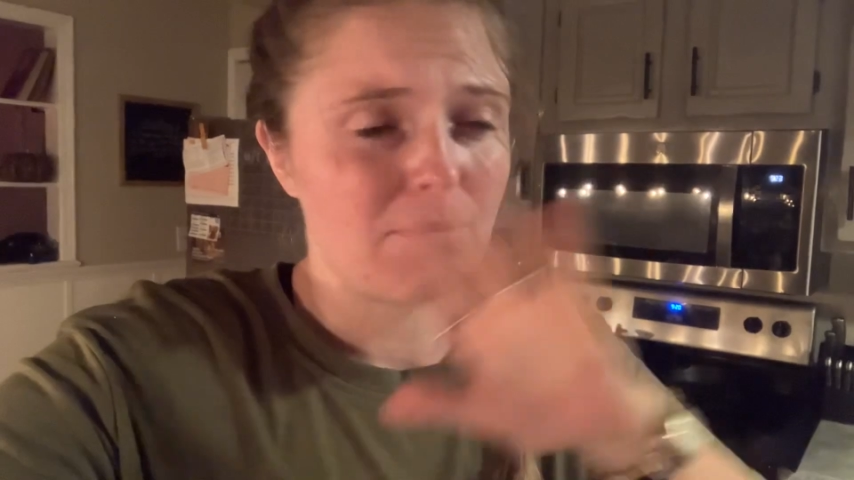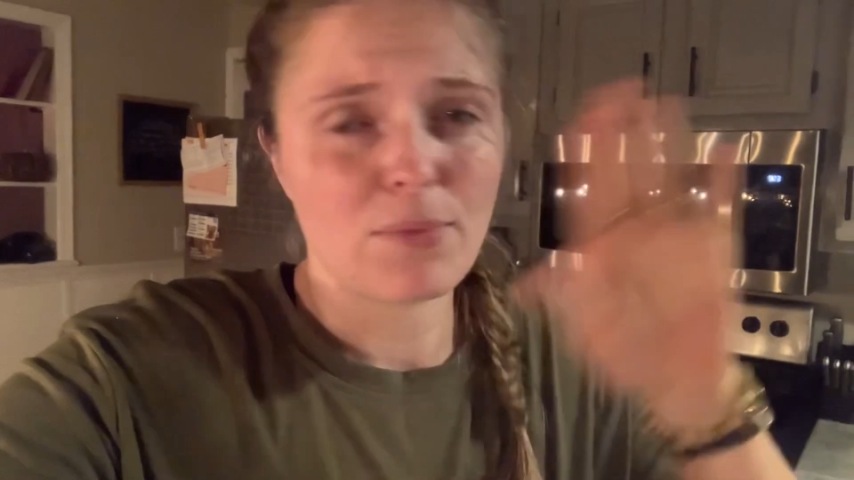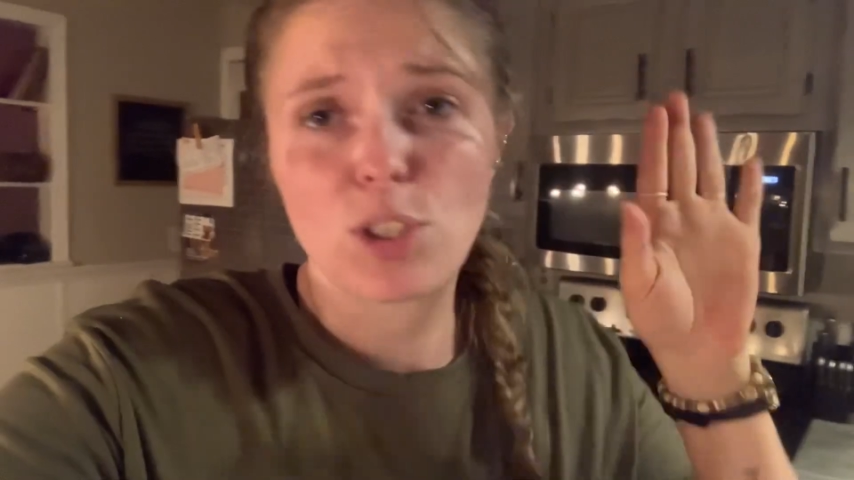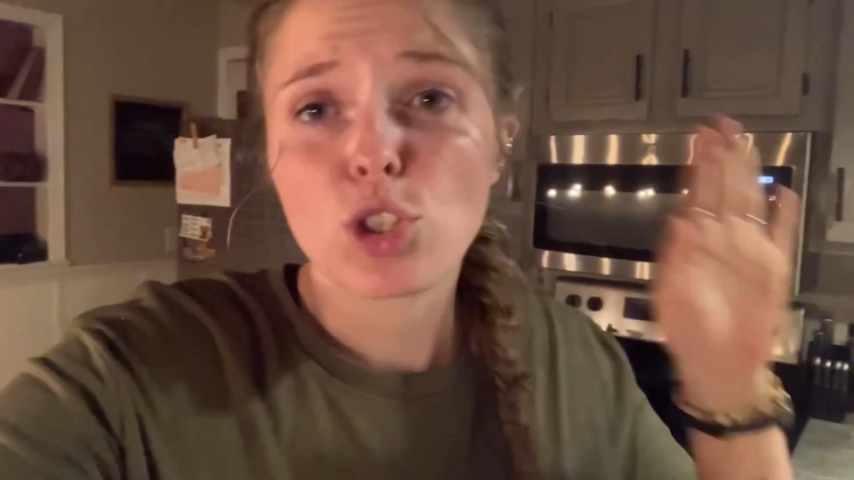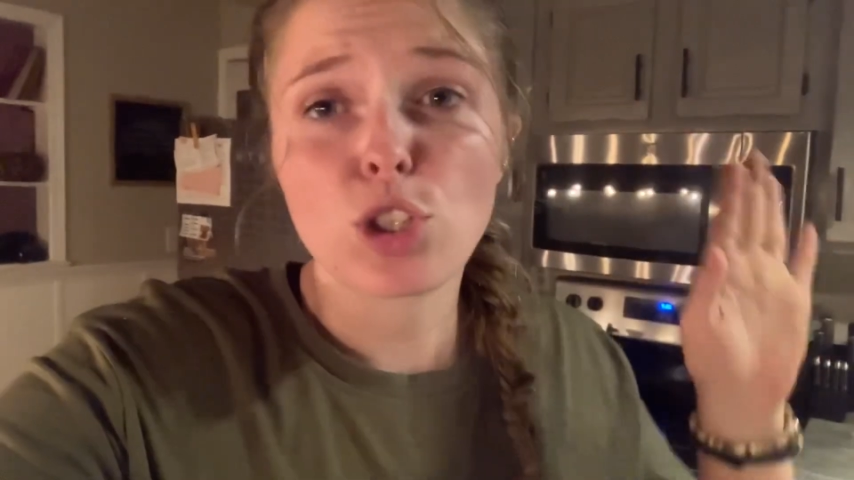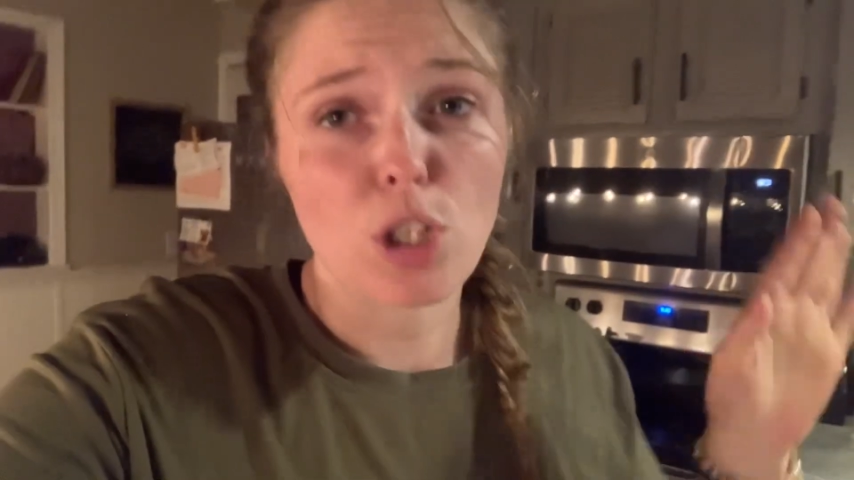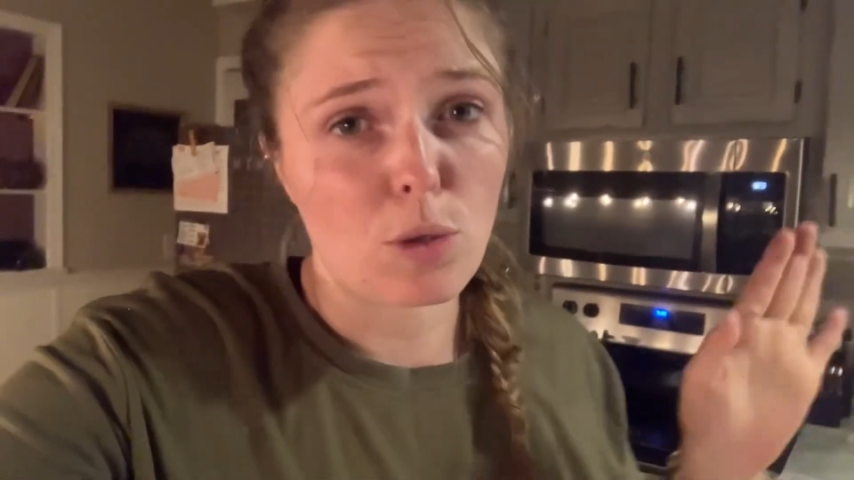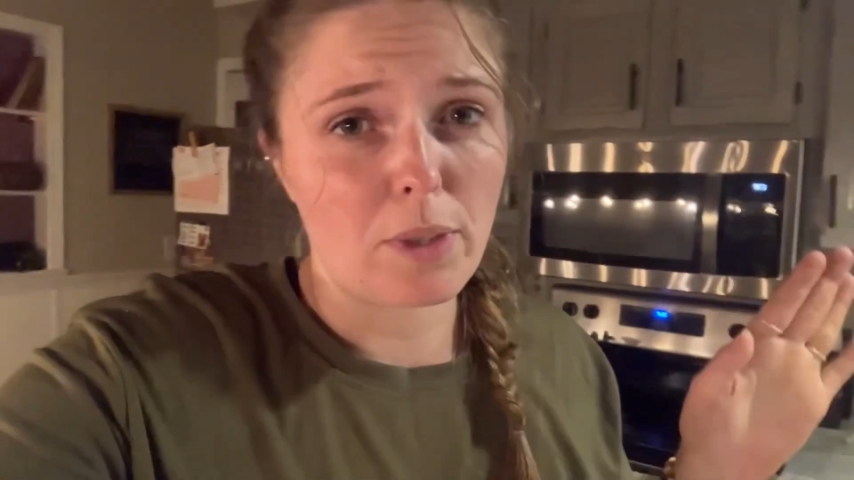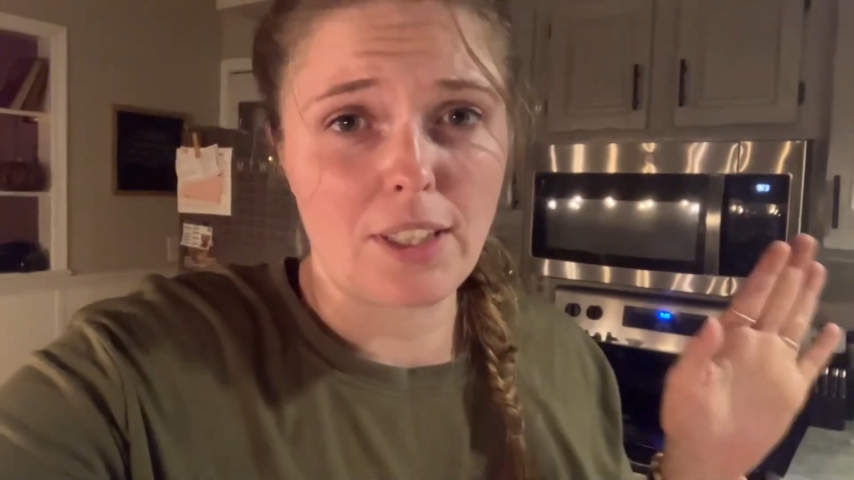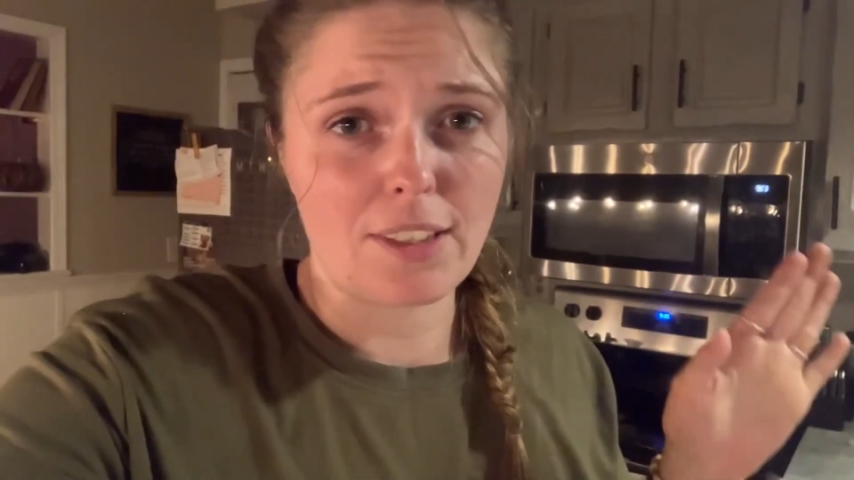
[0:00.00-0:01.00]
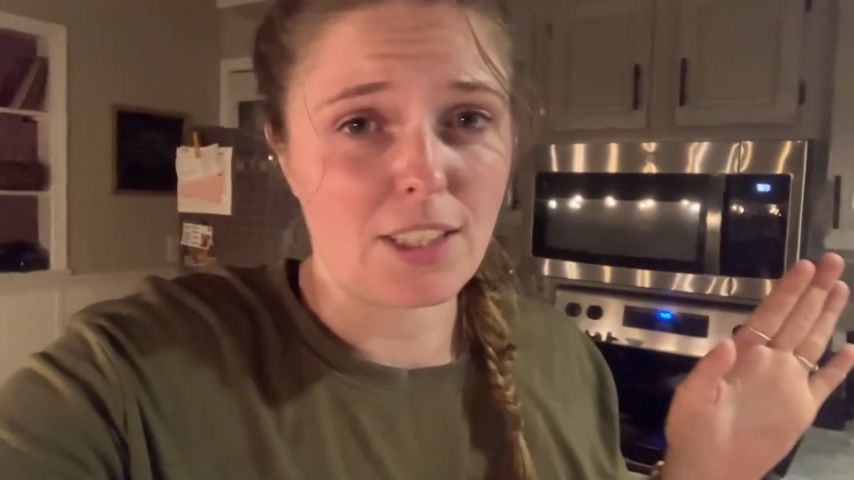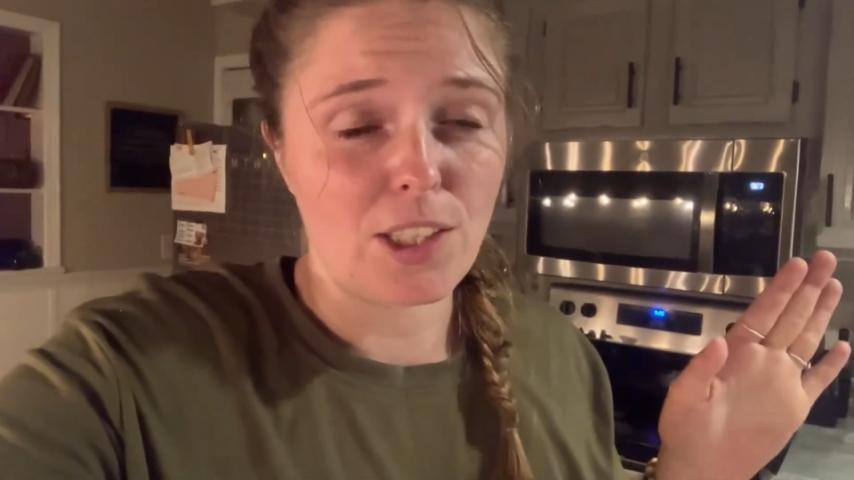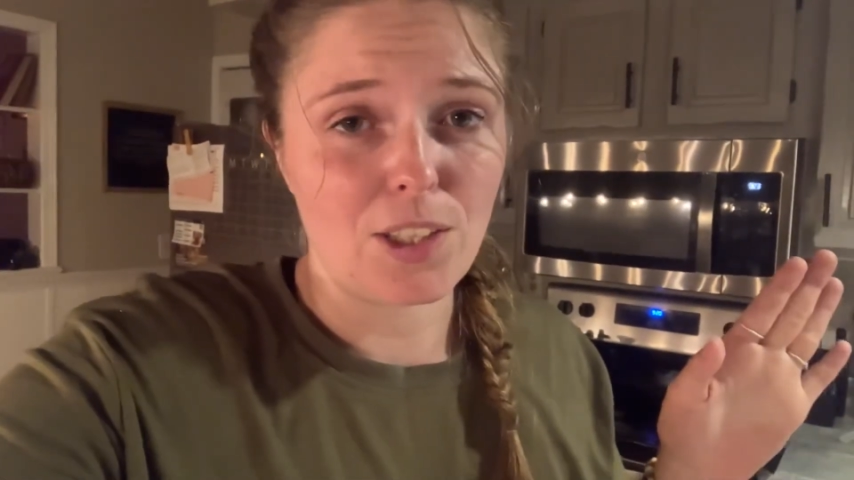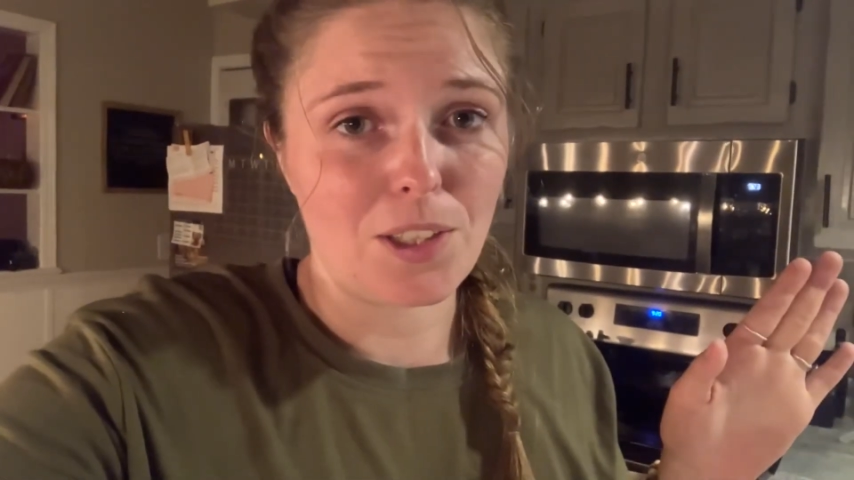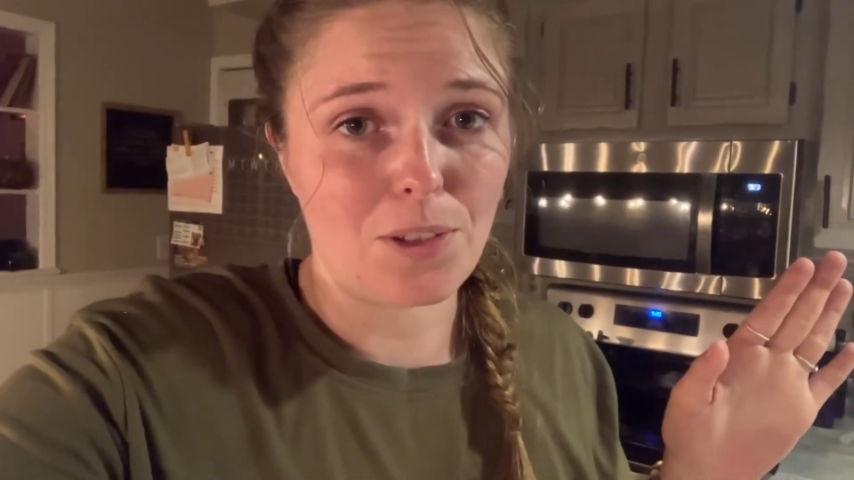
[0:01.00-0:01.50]
So easy
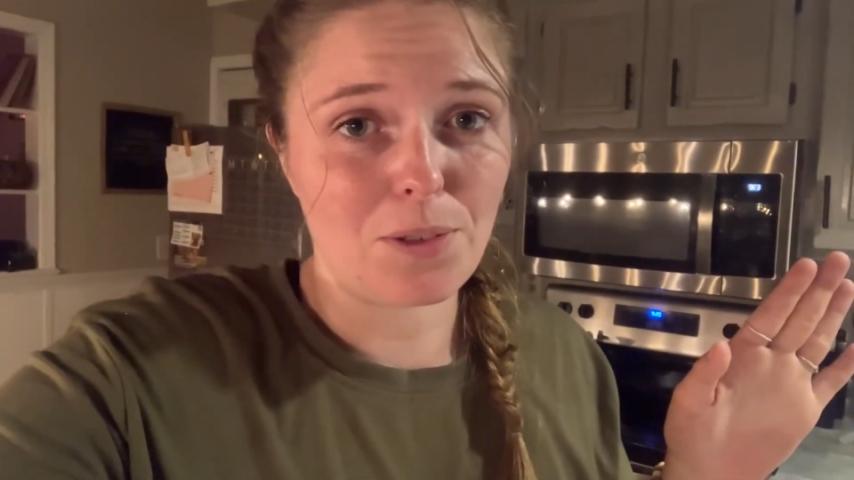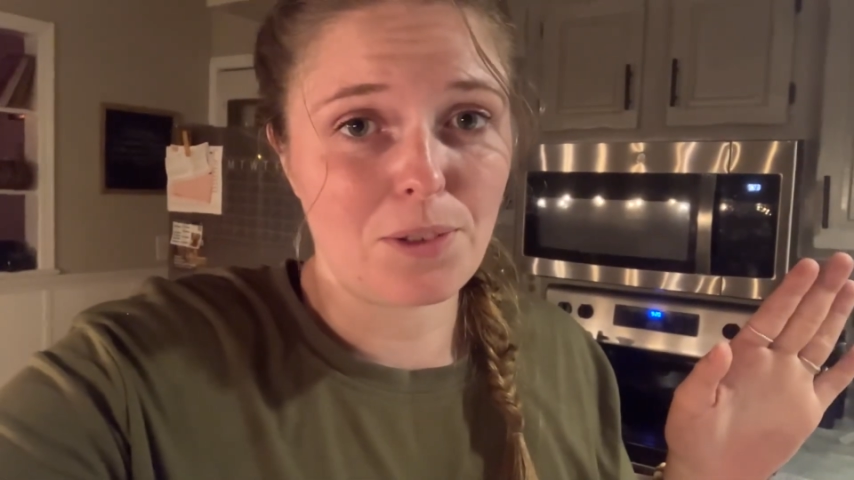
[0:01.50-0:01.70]
to do.